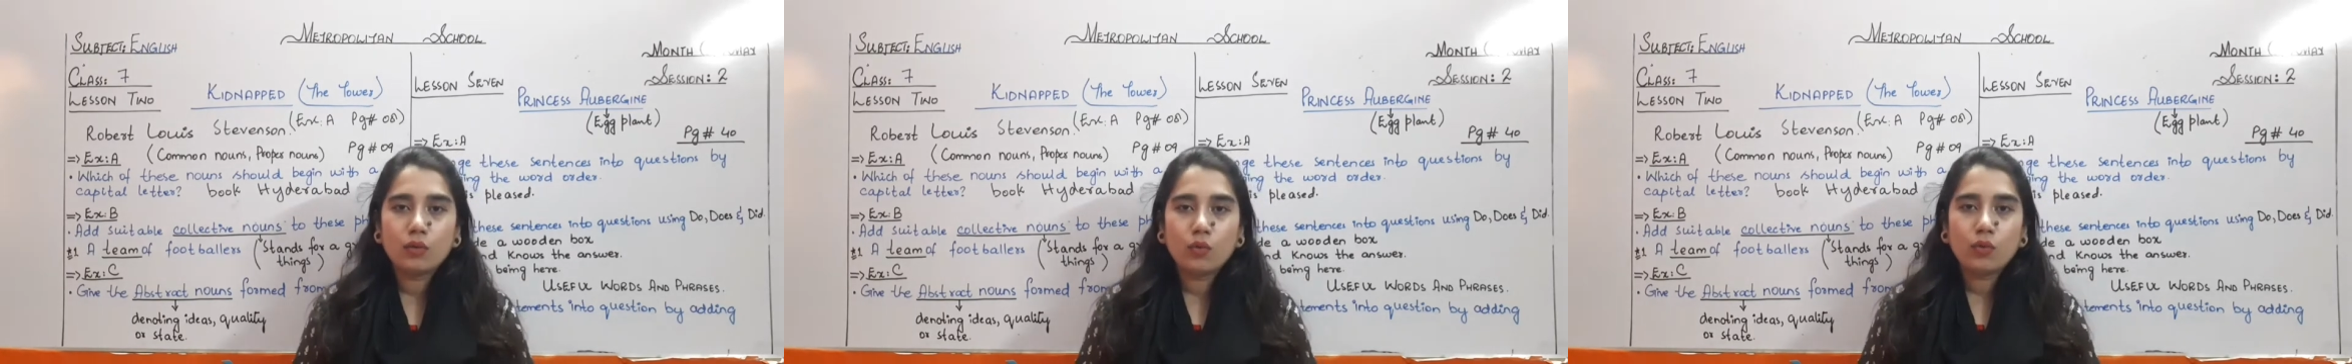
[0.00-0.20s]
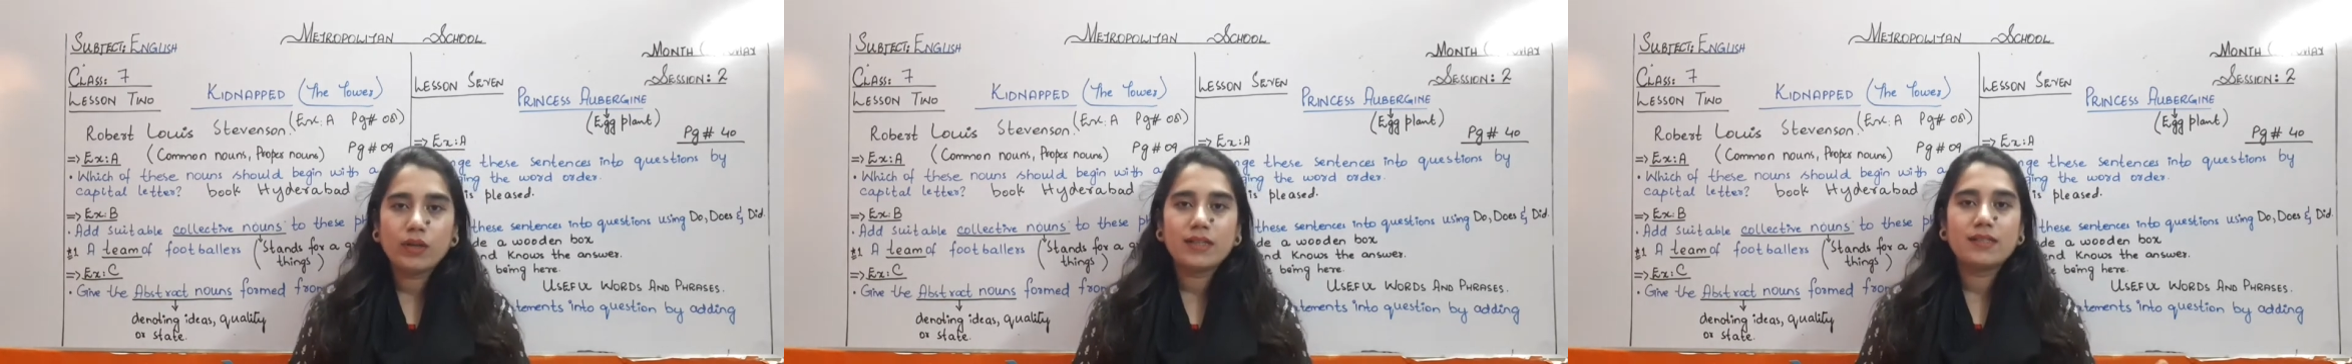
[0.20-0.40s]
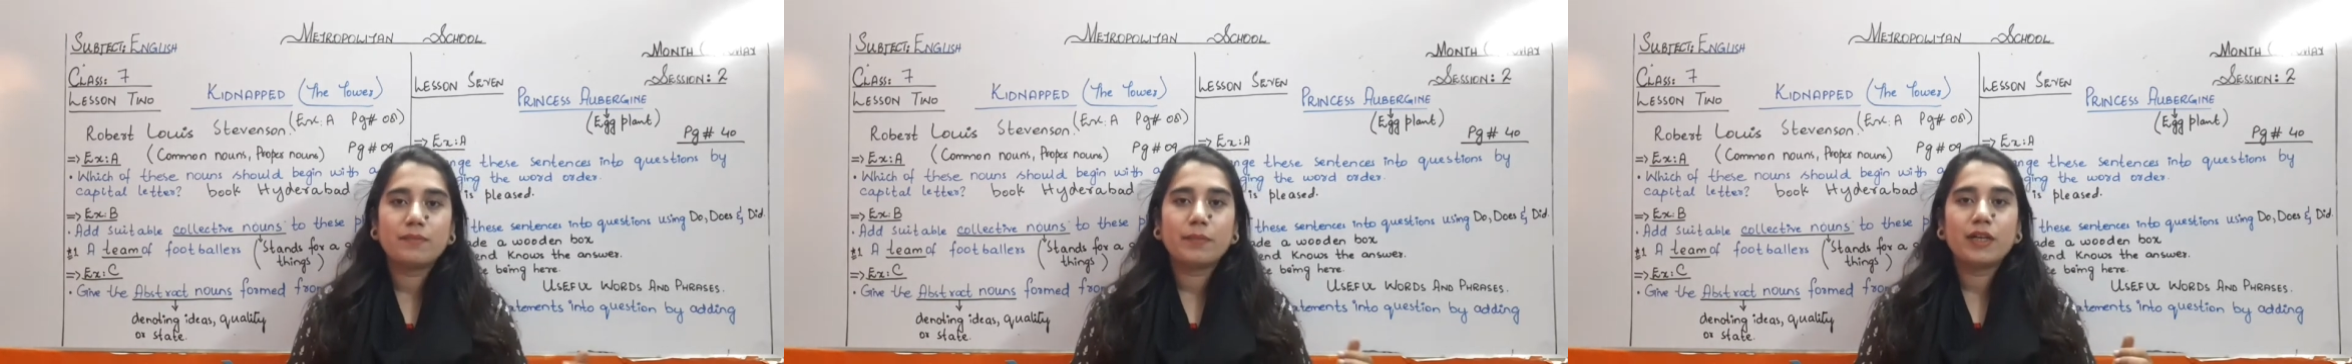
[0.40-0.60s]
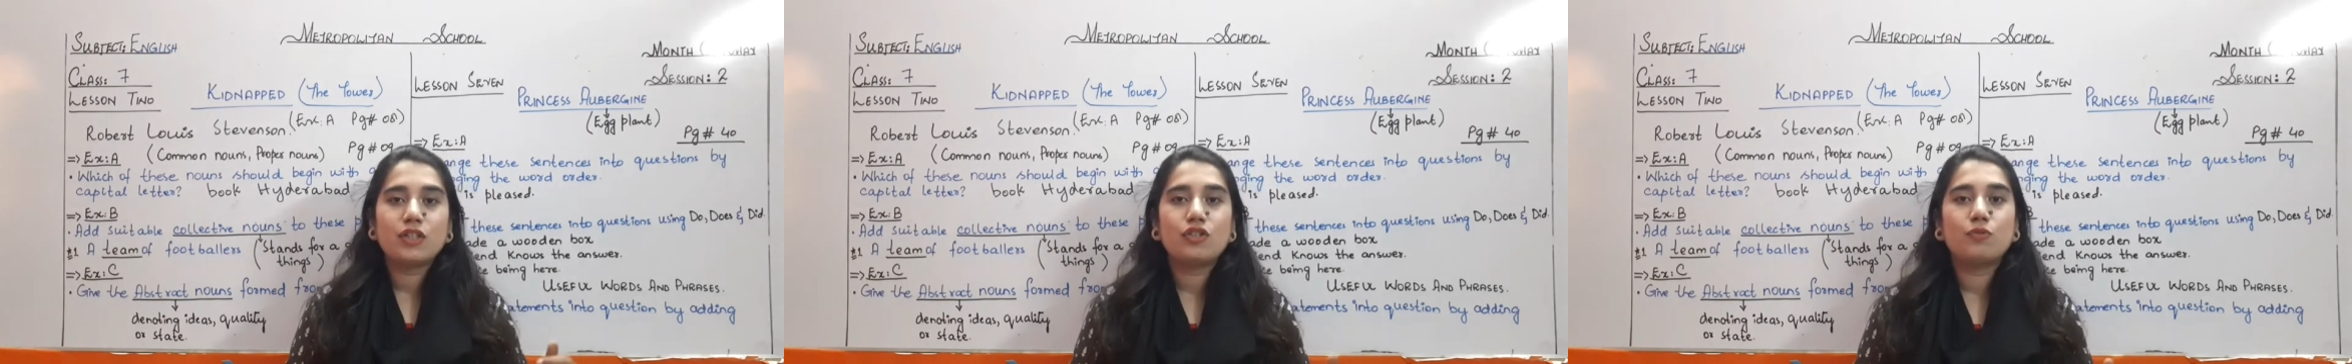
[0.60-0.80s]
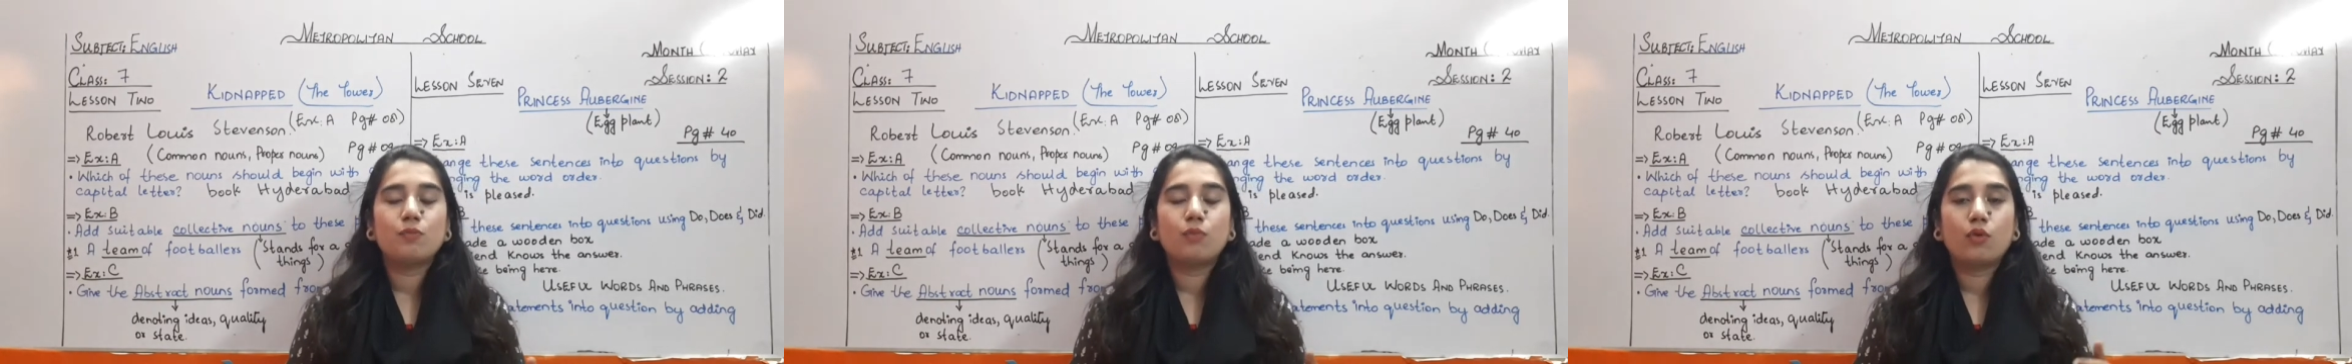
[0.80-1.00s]
who is
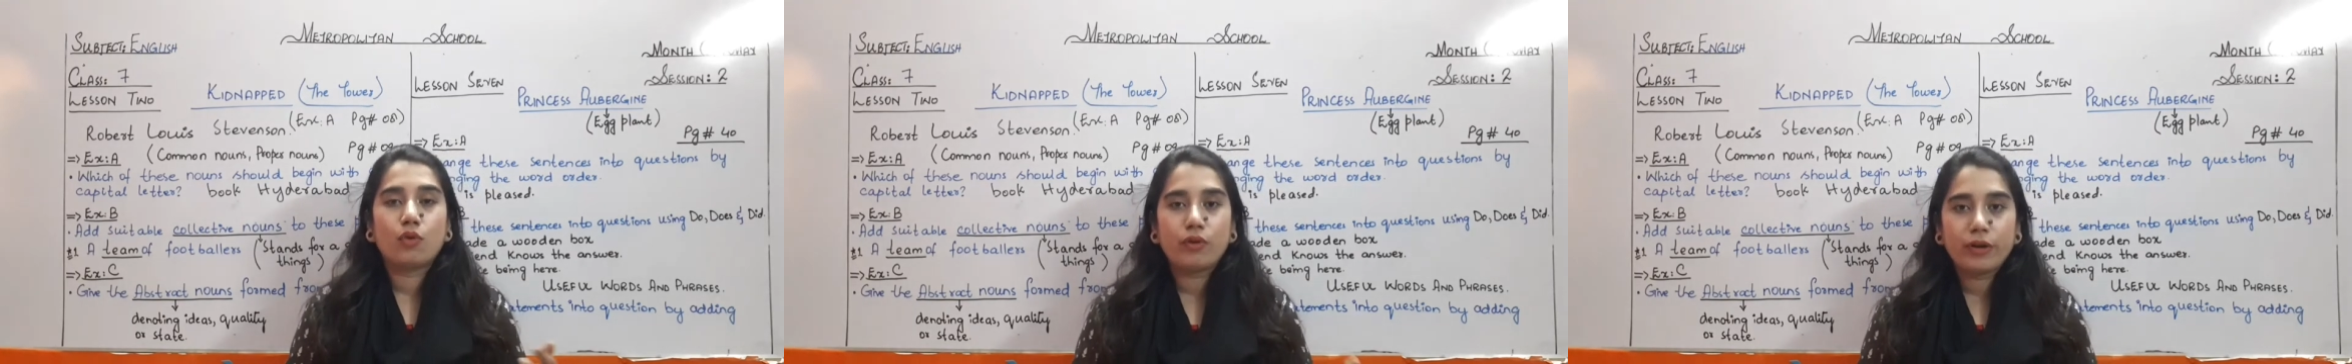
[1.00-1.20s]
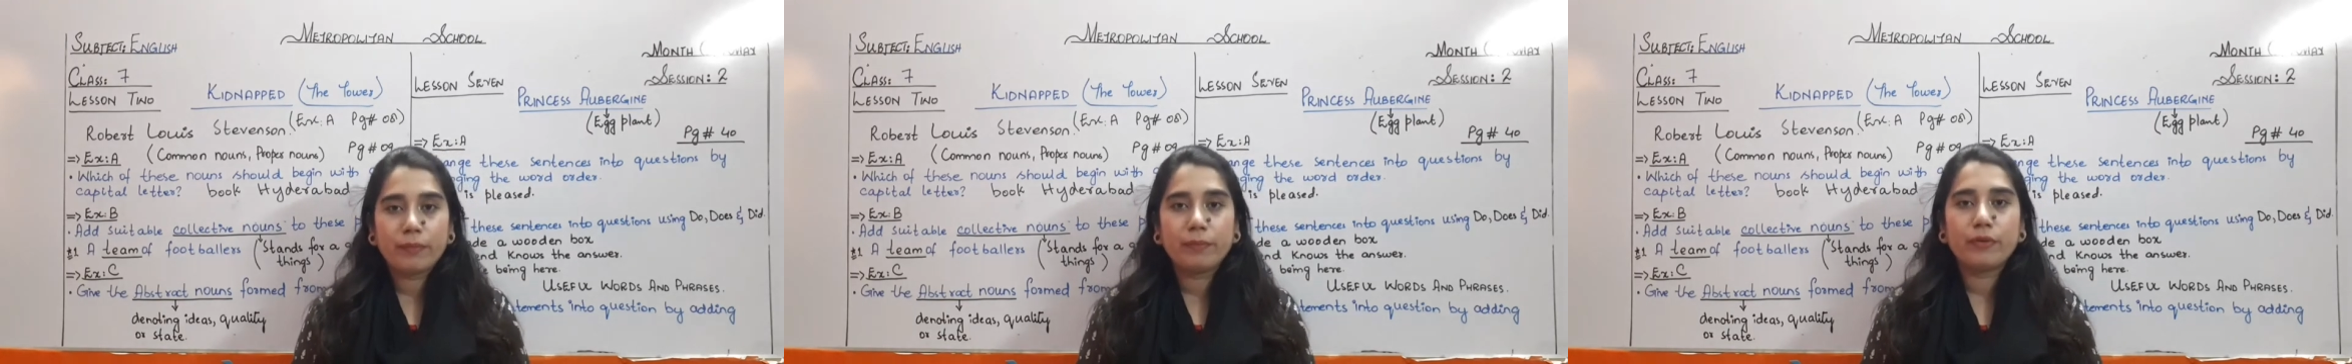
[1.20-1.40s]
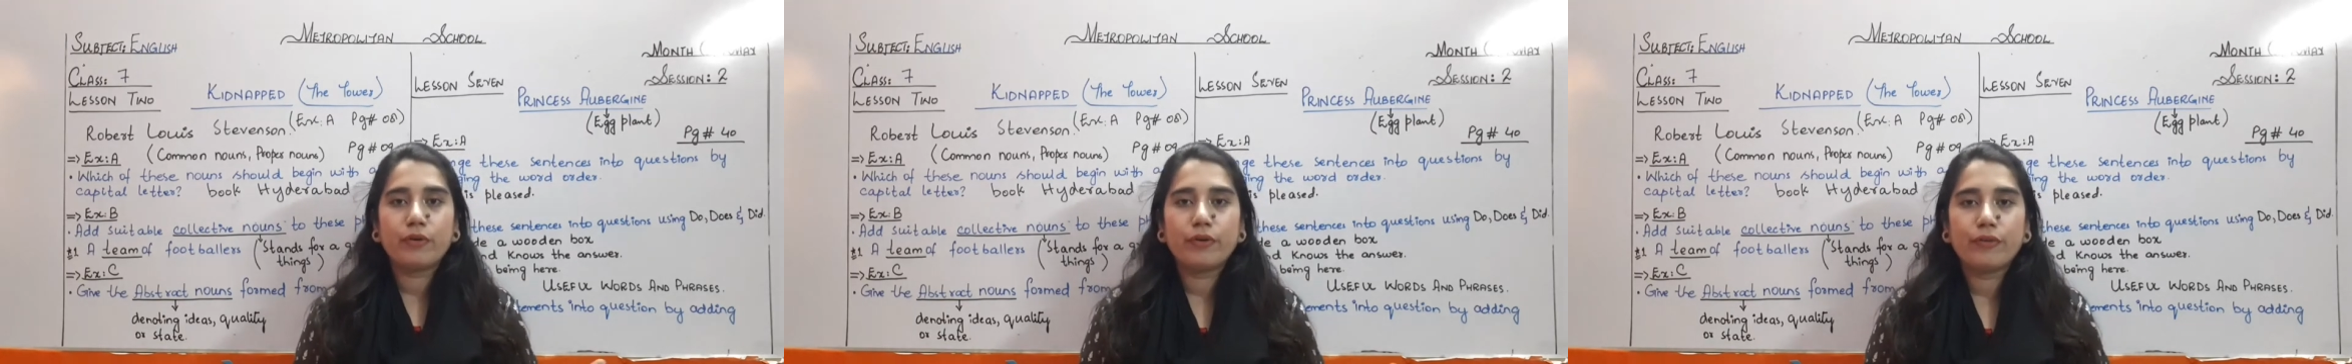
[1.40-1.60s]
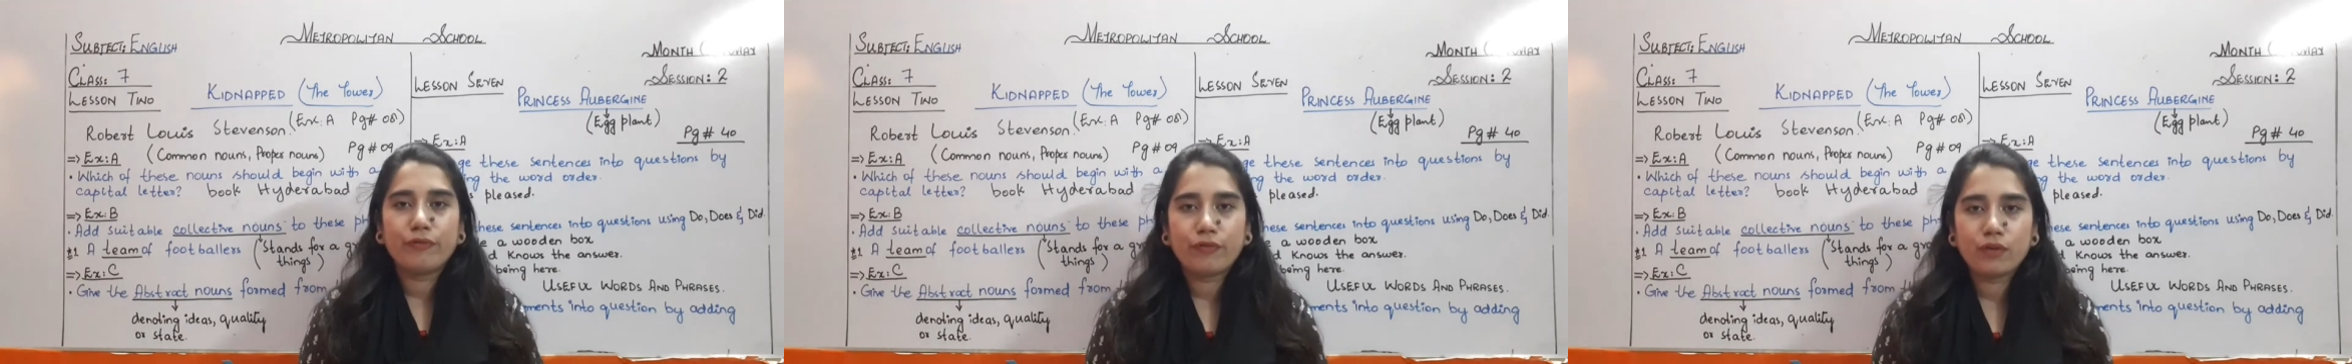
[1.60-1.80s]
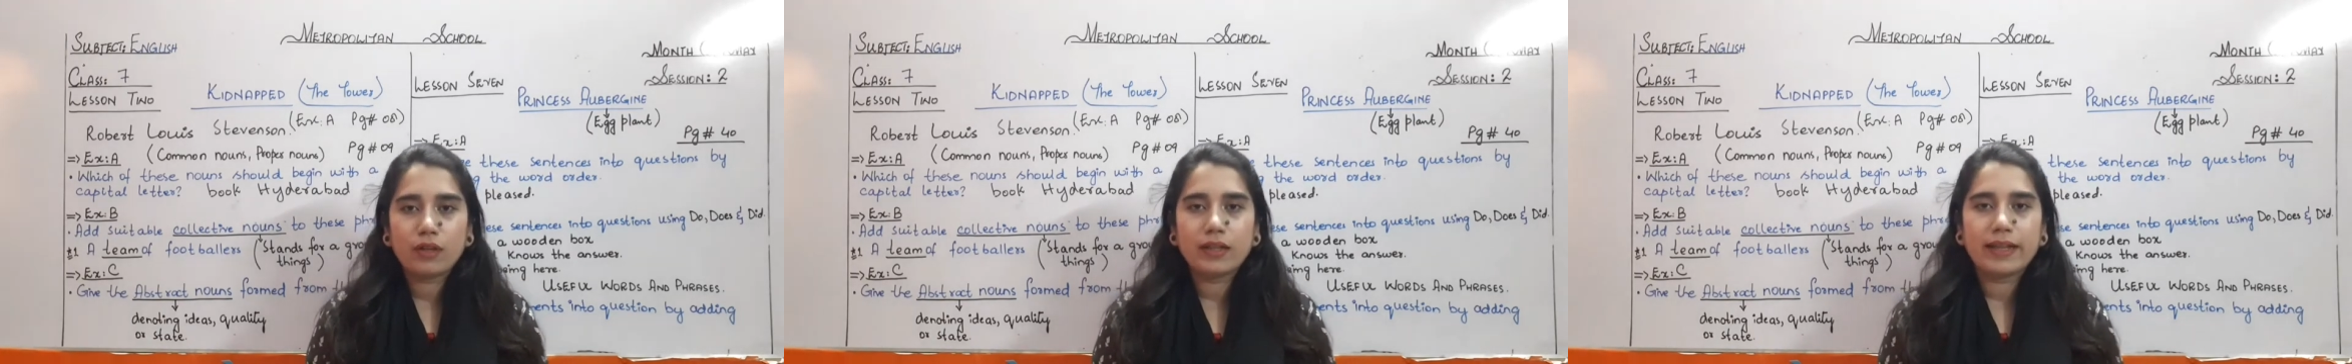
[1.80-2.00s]
much more beautiful